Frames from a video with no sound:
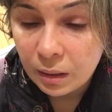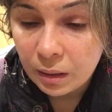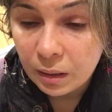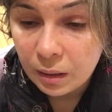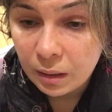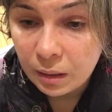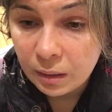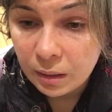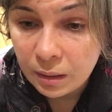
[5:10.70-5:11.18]

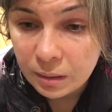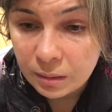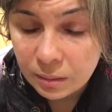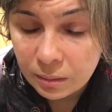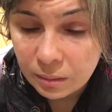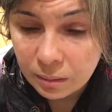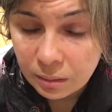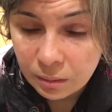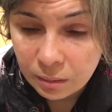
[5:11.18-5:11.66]

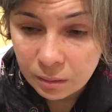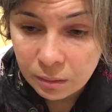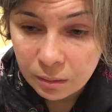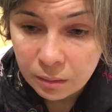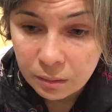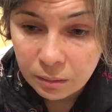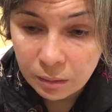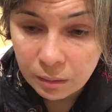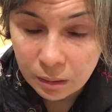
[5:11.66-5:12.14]
another
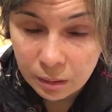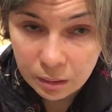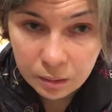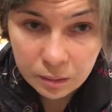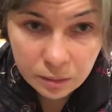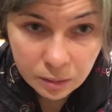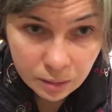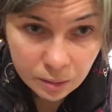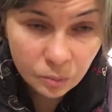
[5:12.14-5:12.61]
and in
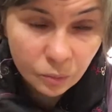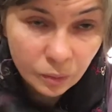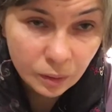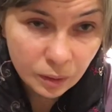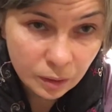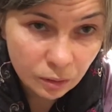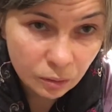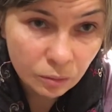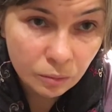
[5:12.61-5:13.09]
this way
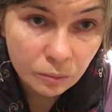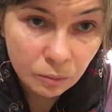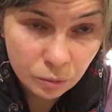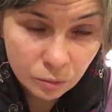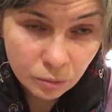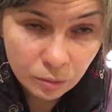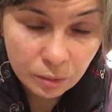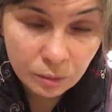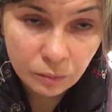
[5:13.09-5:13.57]
you will
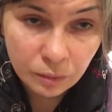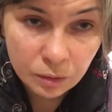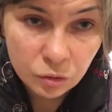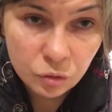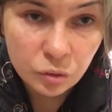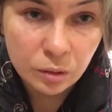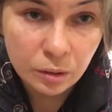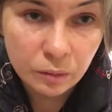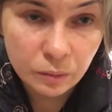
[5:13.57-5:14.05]

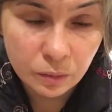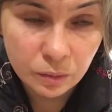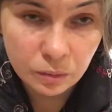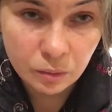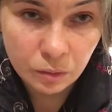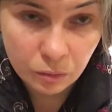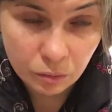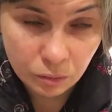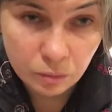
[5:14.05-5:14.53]
eventually will
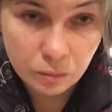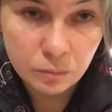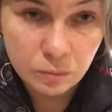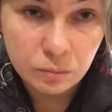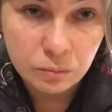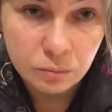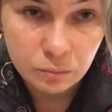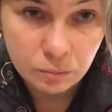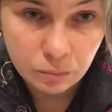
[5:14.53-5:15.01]
grow
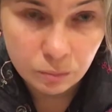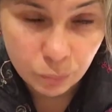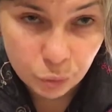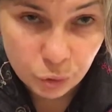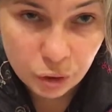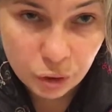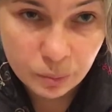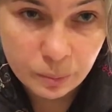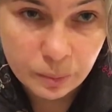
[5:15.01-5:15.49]

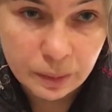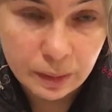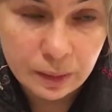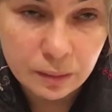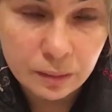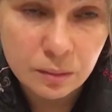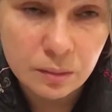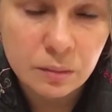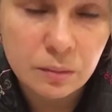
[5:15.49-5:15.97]
bushy
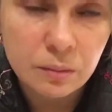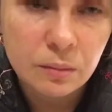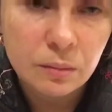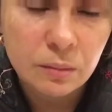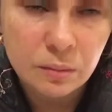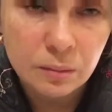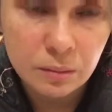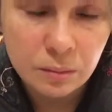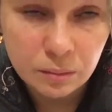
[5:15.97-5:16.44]
plant
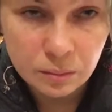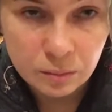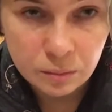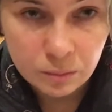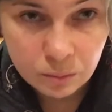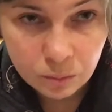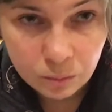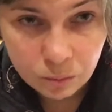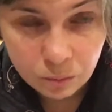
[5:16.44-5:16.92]

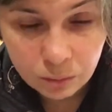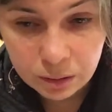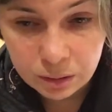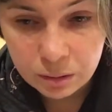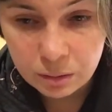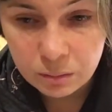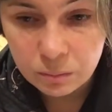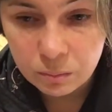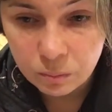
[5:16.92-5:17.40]

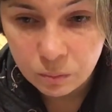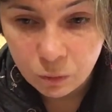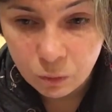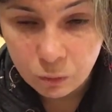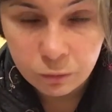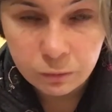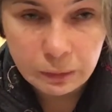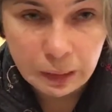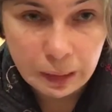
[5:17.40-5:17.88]
with more
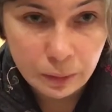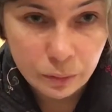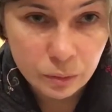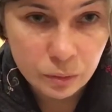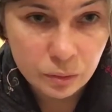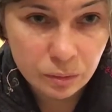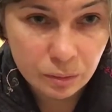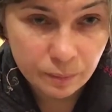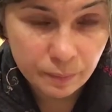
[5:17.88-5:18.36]

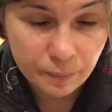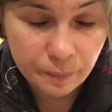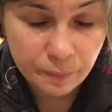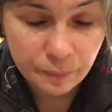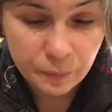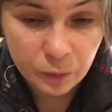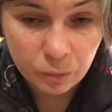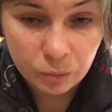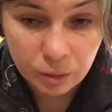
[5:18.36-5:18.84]
flowers
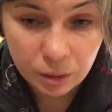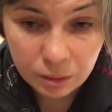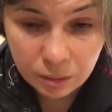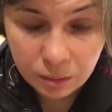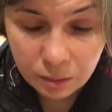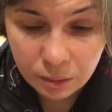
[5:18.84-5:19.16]
on it